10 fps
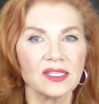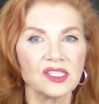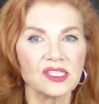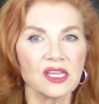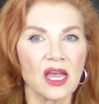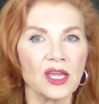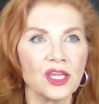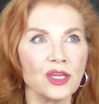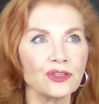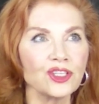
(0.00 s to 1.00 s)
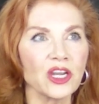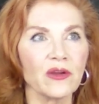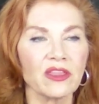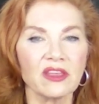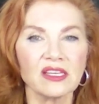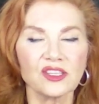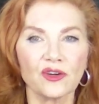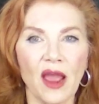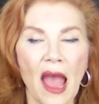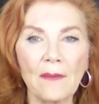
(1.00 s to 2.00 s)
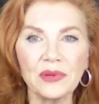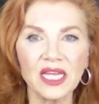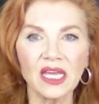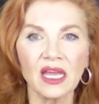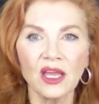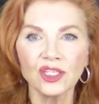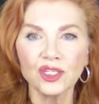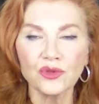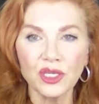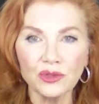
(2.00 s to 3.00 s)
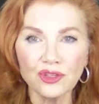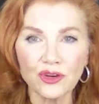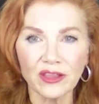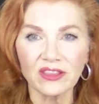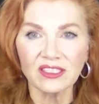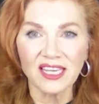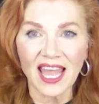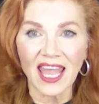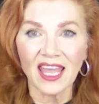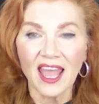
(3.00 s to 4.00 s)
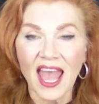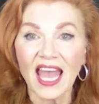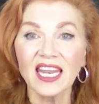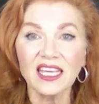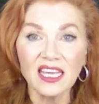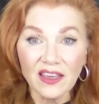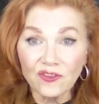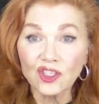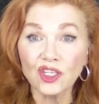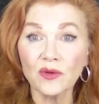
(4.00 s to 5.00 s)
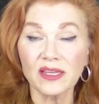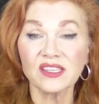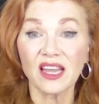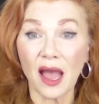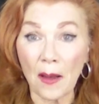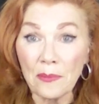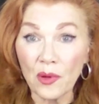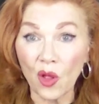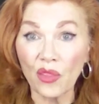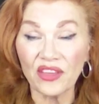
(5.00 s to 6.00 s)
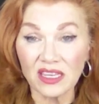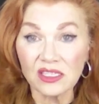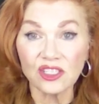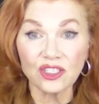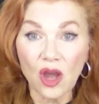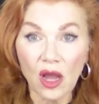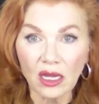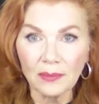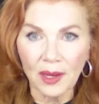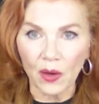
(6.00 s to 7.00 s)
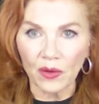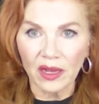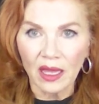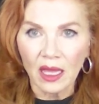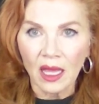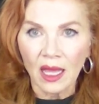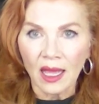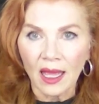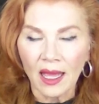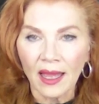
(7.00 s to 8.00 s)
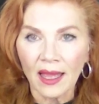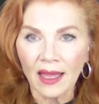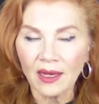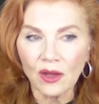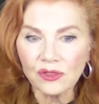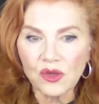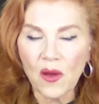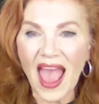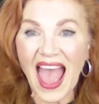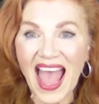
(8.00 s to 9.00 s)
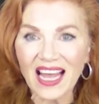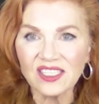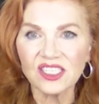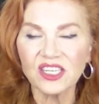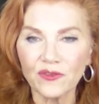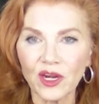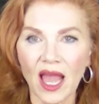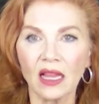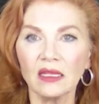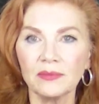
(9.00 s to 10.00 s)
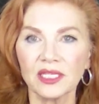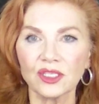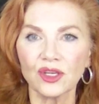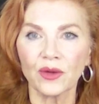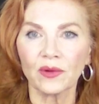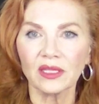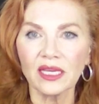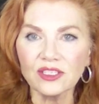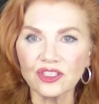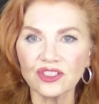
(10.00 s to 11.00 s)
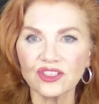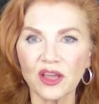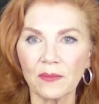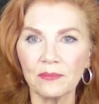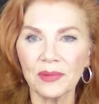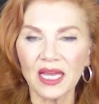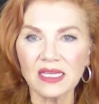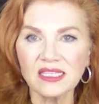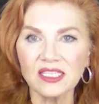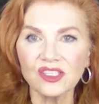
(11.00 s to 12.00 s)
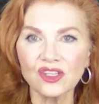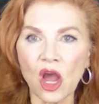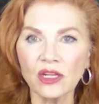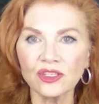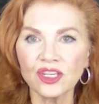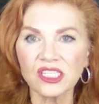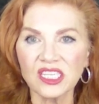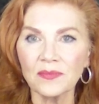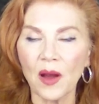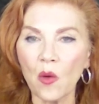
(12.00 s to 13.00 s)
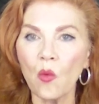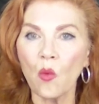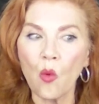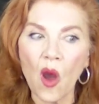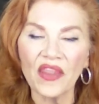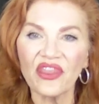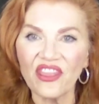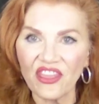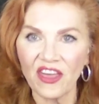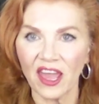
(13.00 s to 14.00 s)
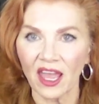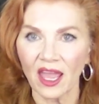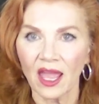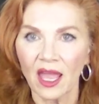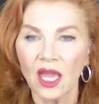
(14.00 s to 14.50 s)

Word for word: It's you're sharing things that are happening to you during the day, and it gives you as a couple things to talk about. It also adds a different element to your relationship because it's not just about one thing.